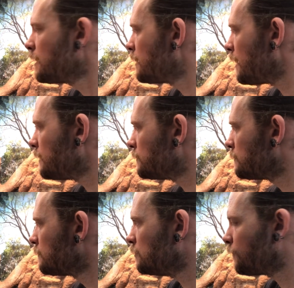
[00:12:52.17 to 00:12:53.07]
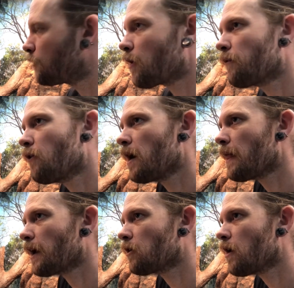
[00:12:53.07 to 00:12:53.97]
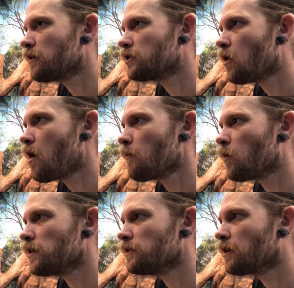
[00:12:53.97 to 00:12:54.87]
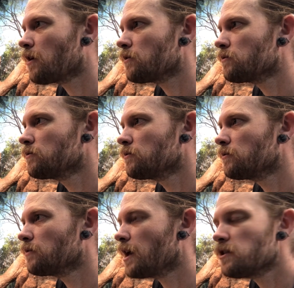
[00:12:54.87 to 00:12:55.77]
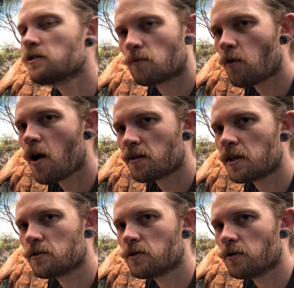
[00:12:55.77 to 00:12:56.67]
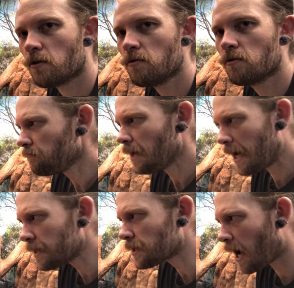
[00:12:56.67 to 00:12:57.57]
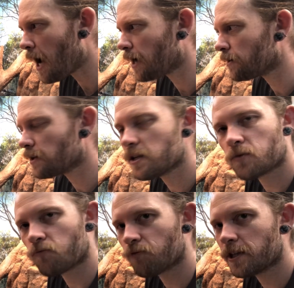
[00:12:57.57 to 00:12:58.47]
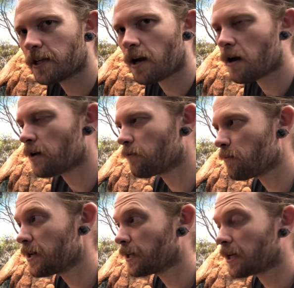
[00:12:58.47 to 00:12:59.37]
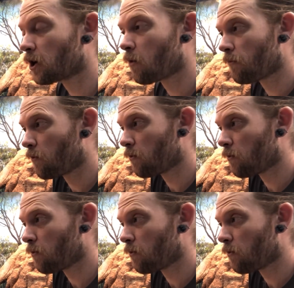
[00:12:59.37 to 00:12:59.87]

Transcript: And you've got to find that kind of time where you go, it's the right thing to do. It's hard. It's really hard for me to let go of